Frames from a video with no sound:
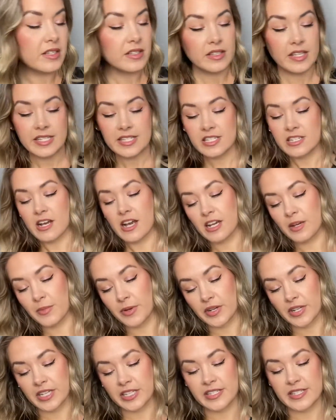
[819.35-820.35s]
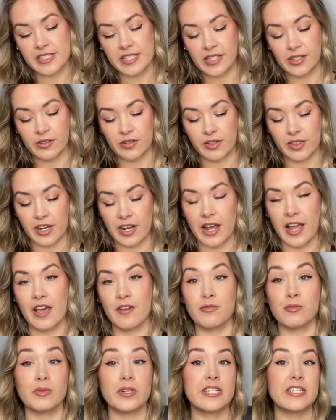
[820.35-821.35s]
Let's talk about a concealer that I
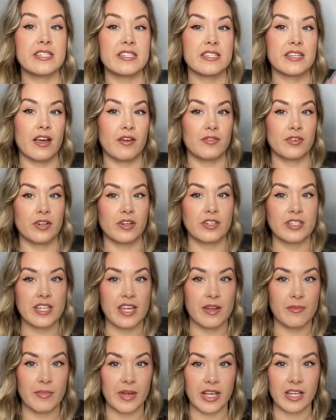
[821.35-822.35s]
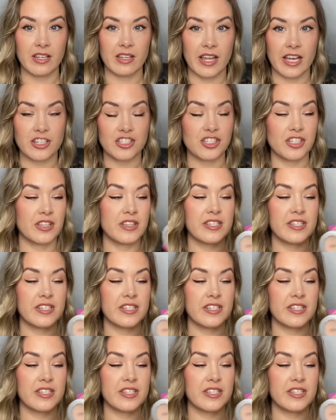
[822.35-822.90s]
have rediscovered in my collection.